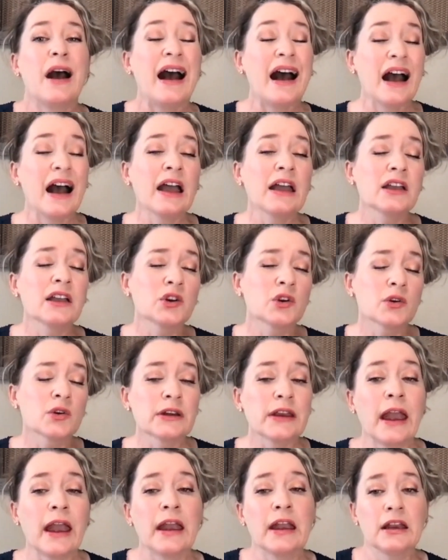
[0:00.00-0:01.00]
I
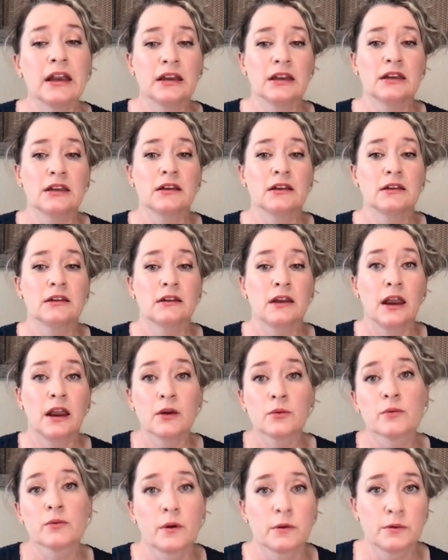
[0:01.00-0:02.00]
created
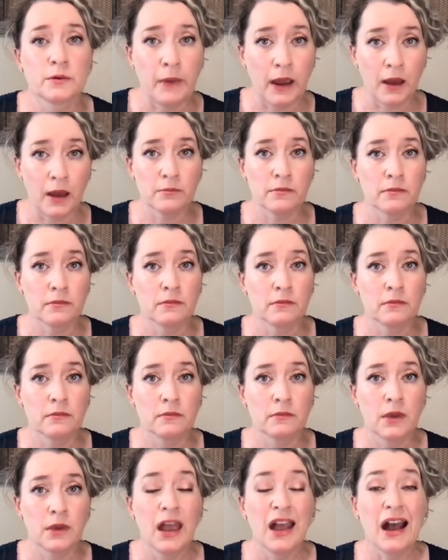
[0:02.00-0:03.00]
a roadmap.
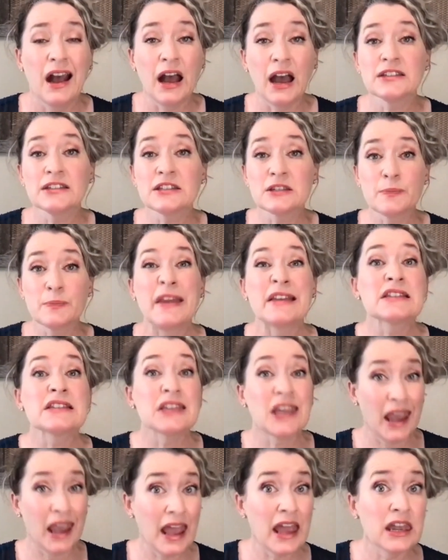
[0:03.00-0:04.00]
I spent
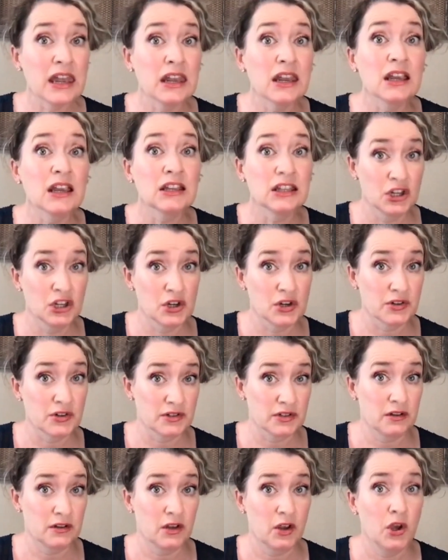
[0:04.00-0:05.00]
10
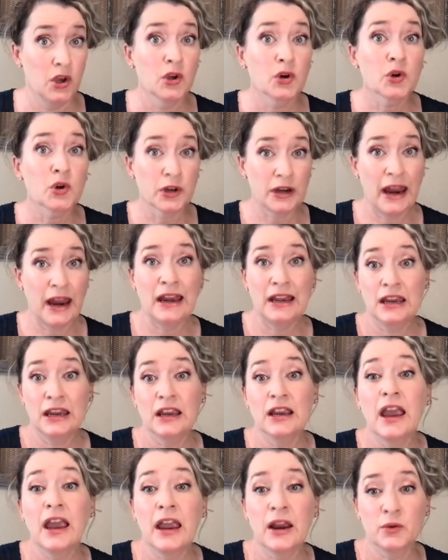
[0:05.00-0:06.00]
years
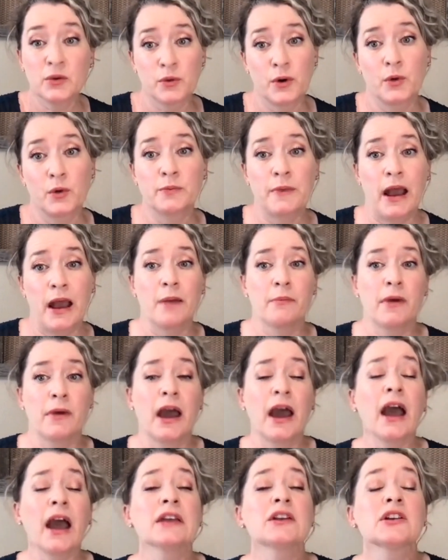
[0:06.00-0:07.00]
creating a roadmap.
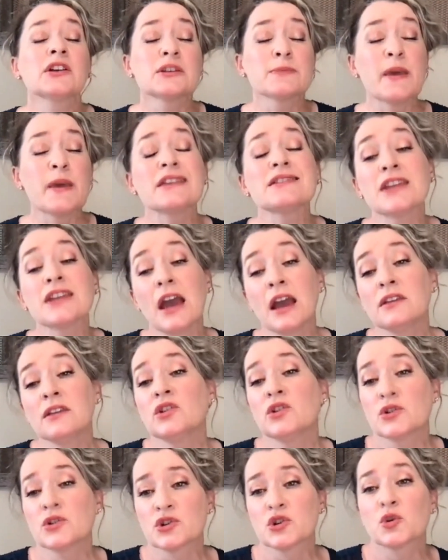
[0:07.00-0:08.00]
I spent 10
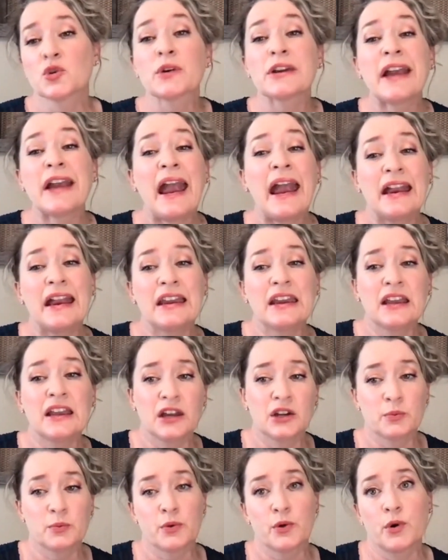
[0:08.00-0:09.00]
years creating
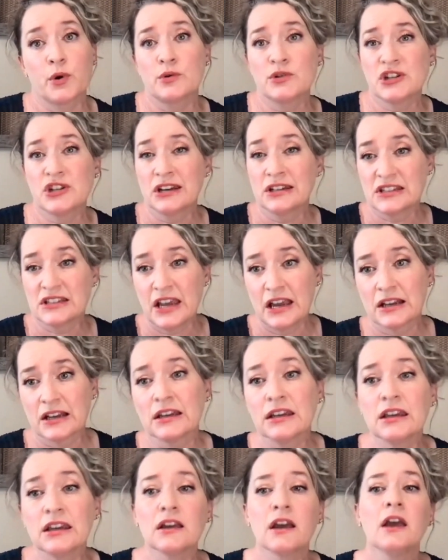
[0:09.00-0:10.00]
an approach and a
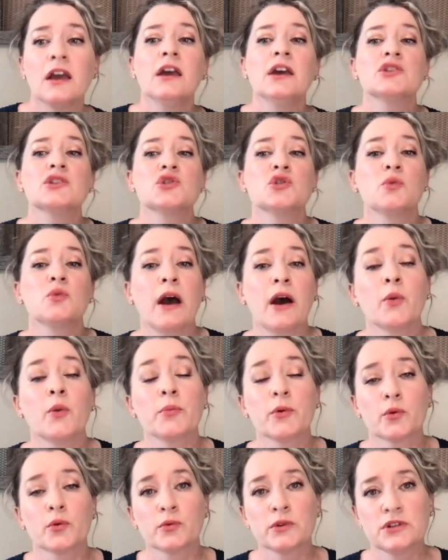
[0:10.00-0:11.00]
technique to
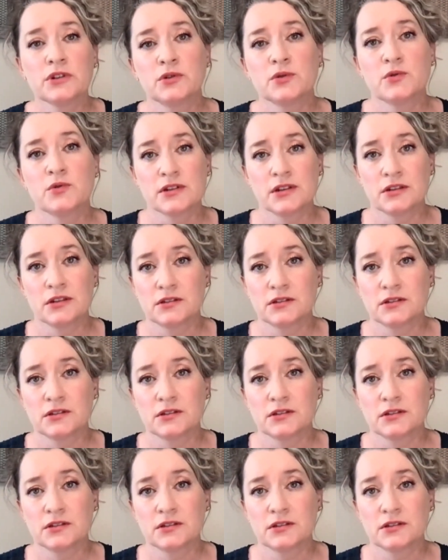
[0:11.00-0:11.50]
help reduce